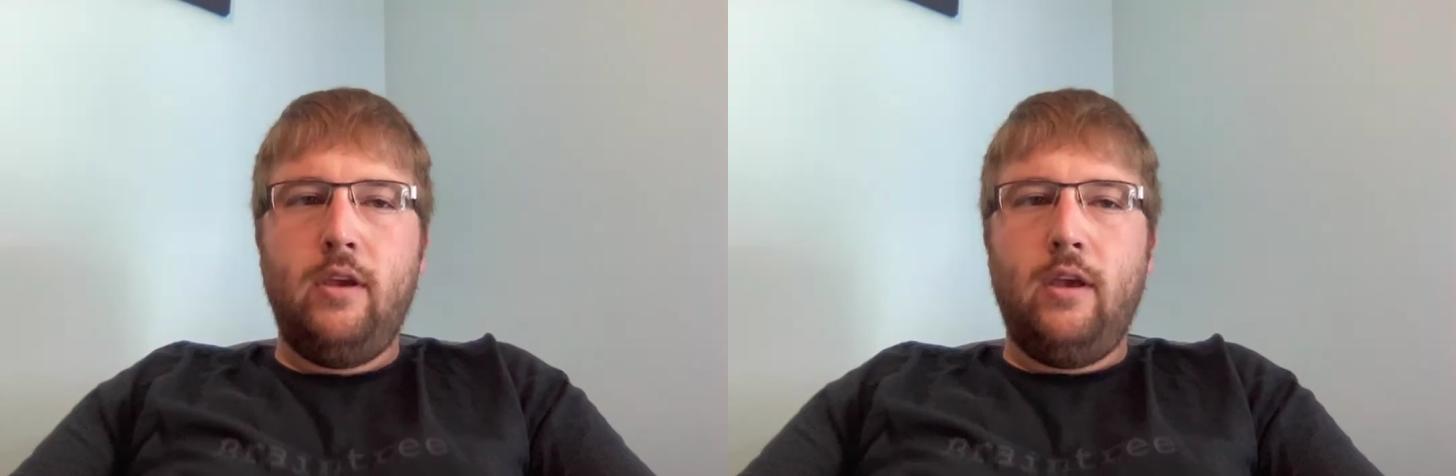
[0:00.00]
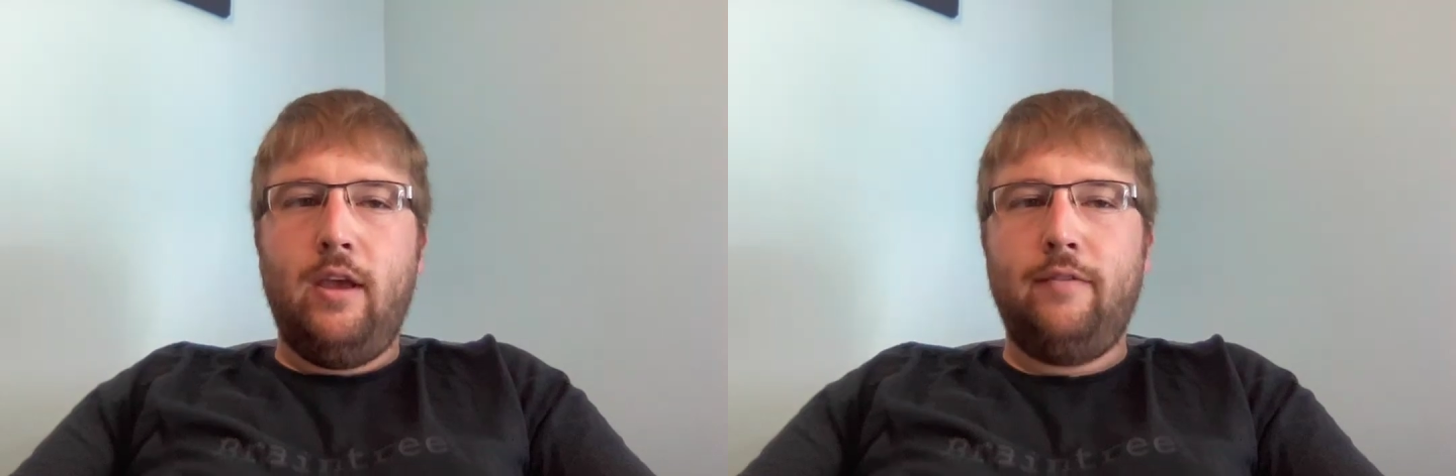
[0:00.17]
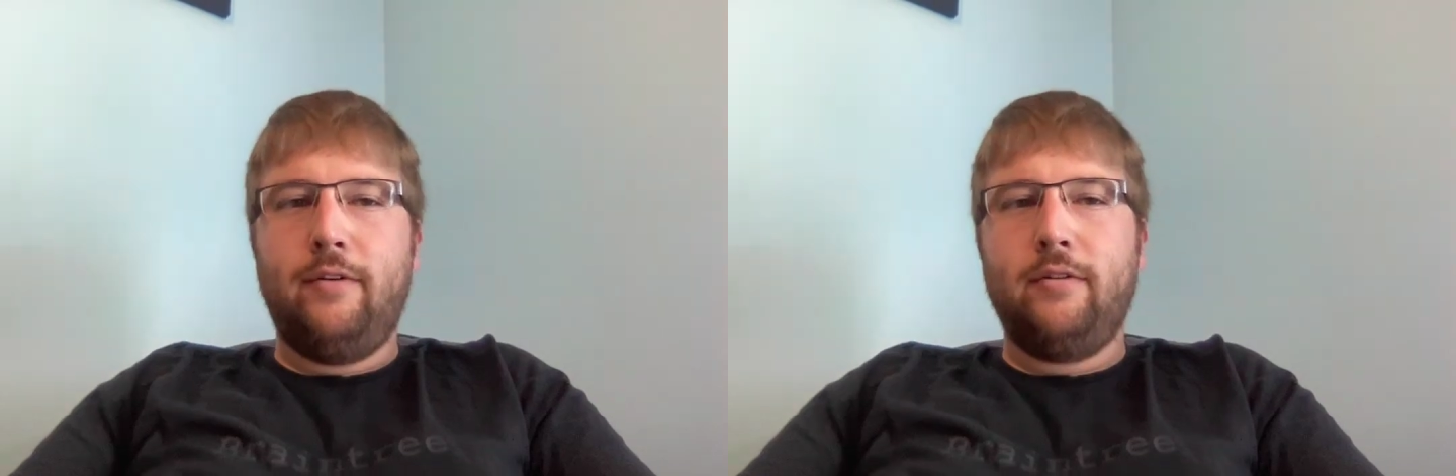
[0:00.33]

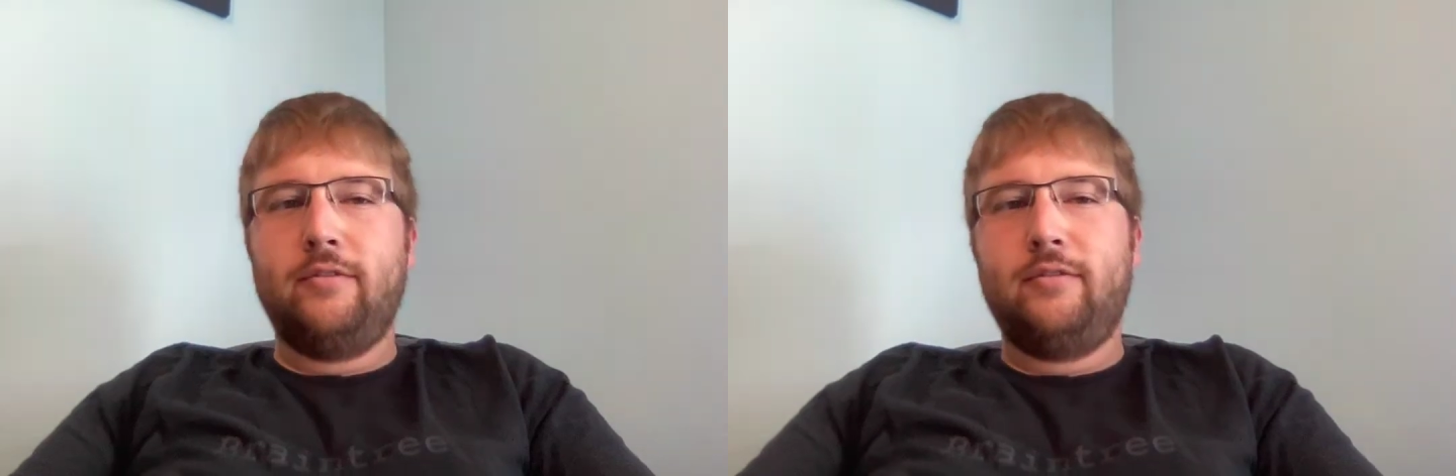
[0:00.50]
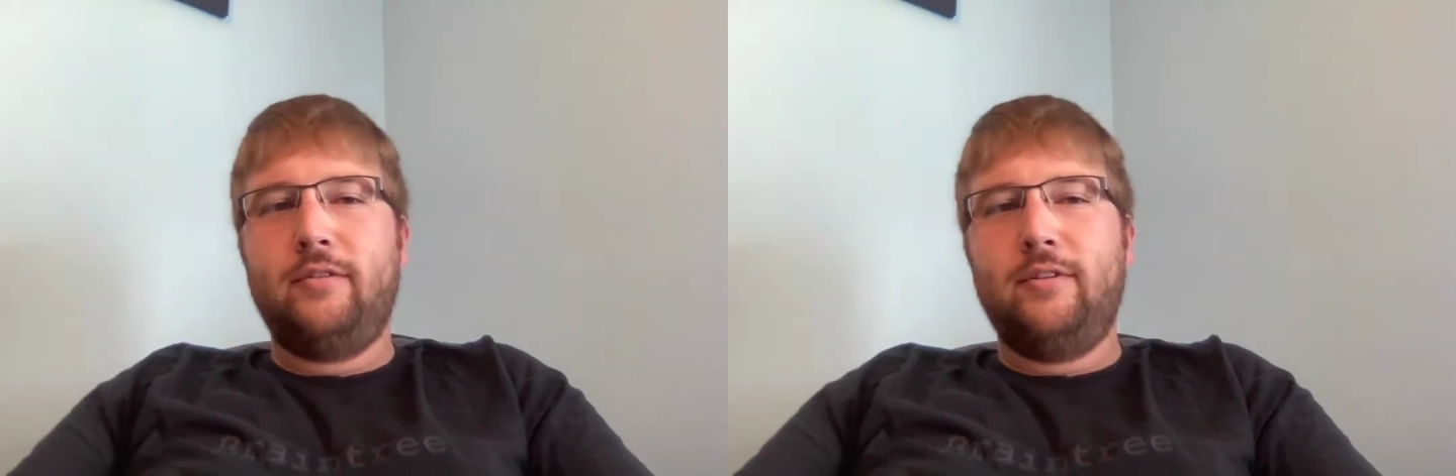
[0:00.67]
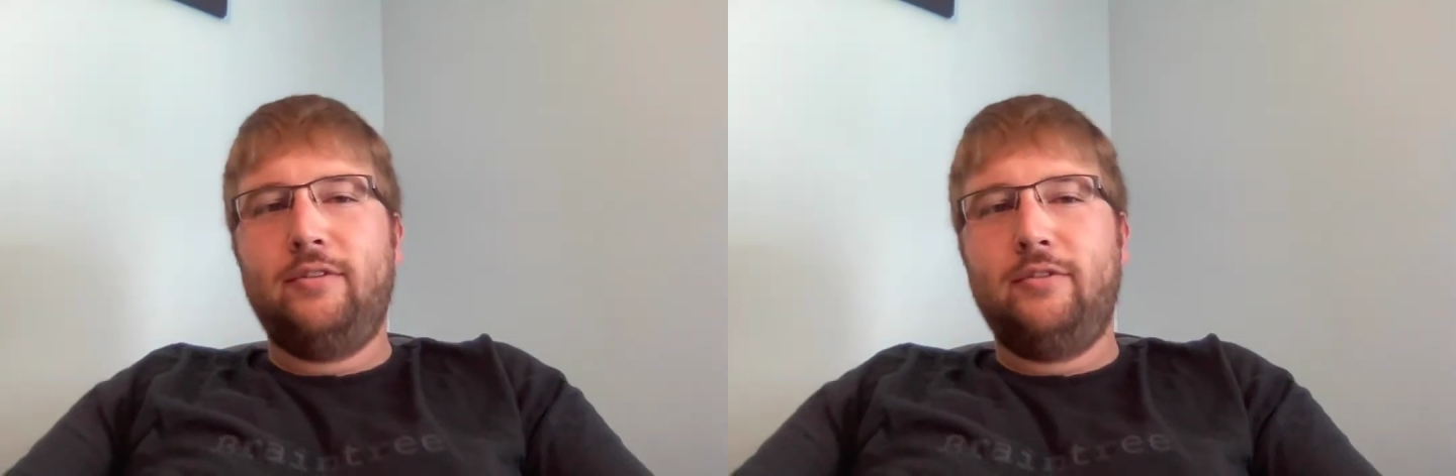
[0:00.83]
Hey folks,
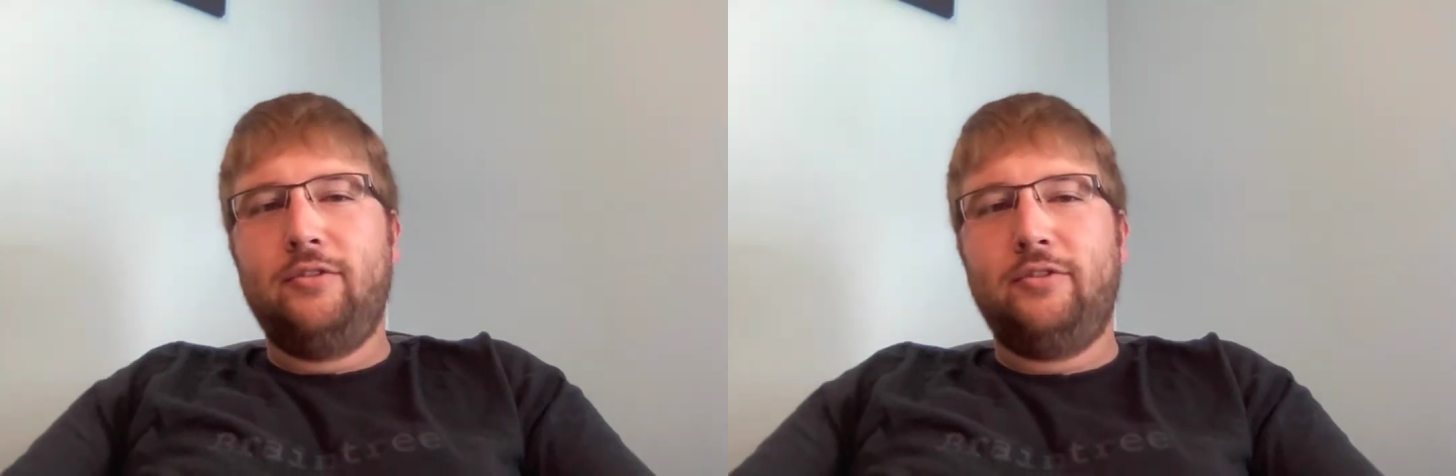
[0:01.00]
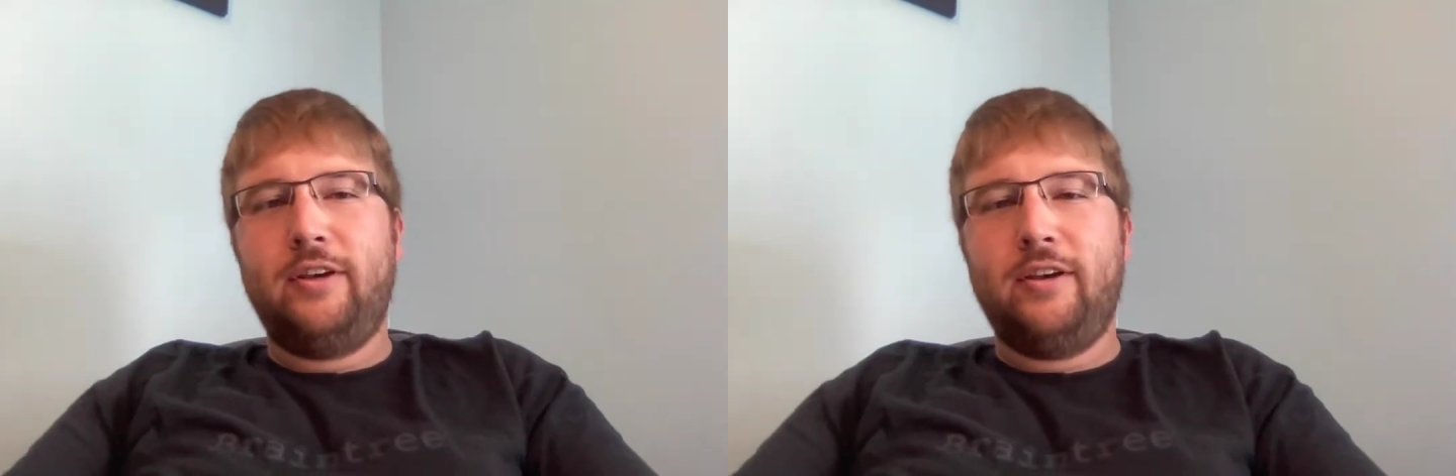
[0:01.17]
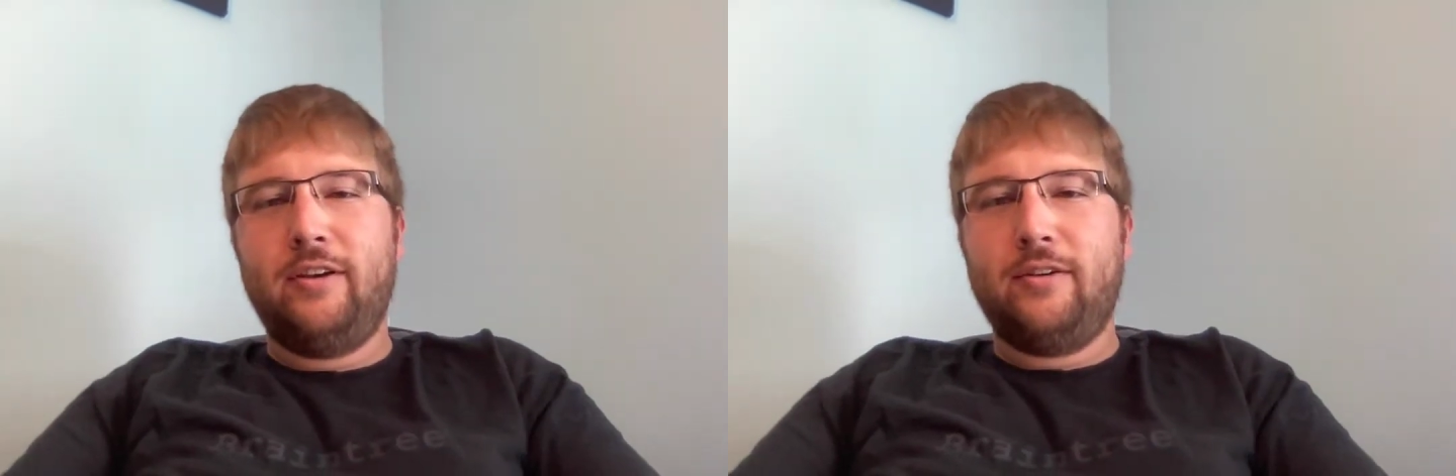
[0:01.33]
this is just
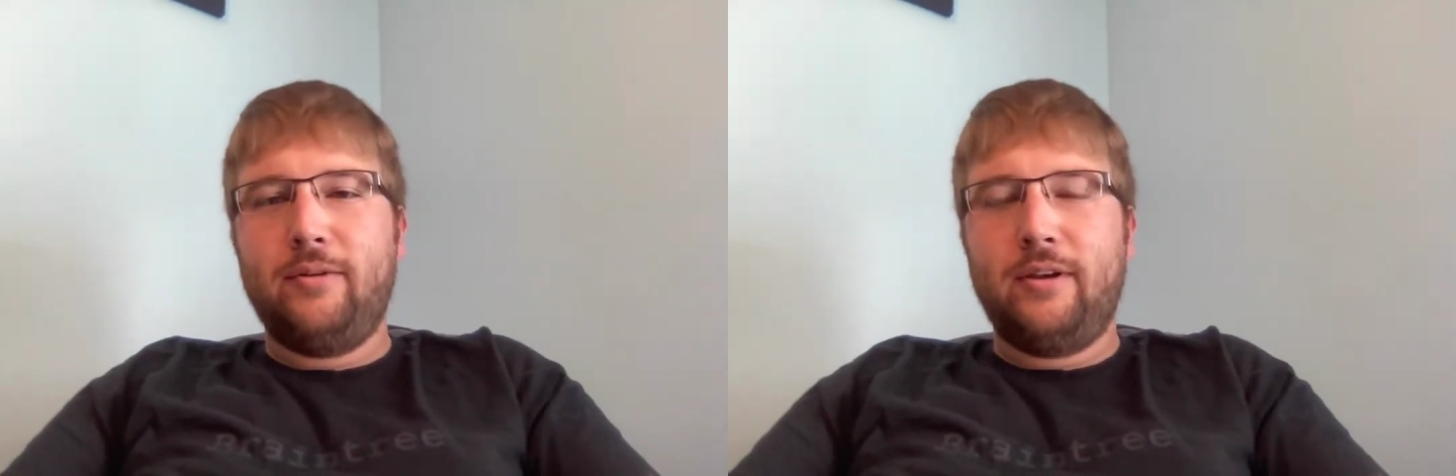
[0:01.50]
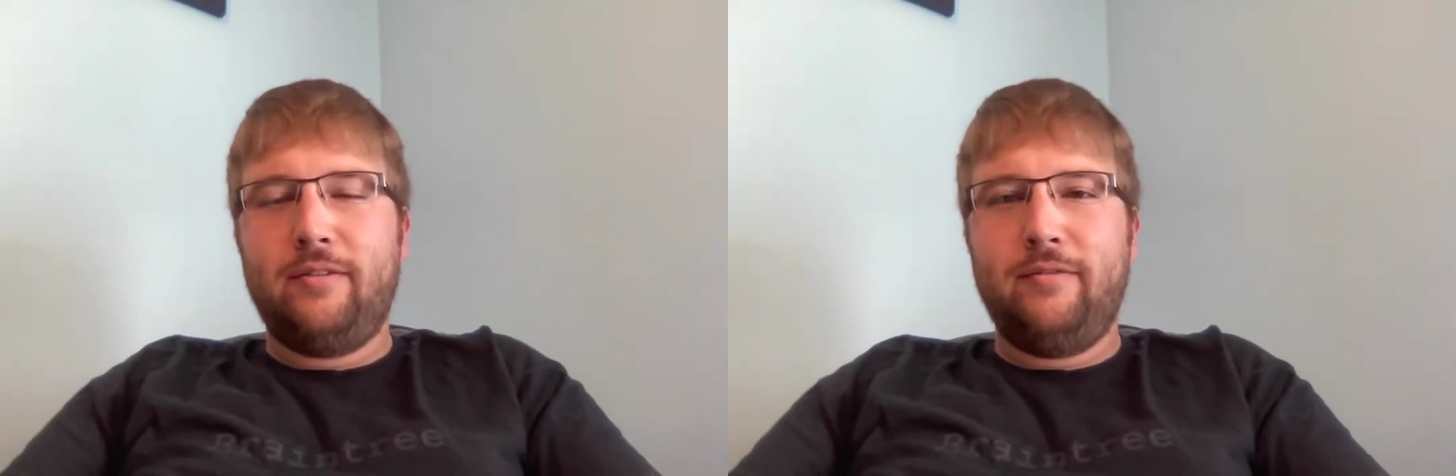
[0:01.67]
a quick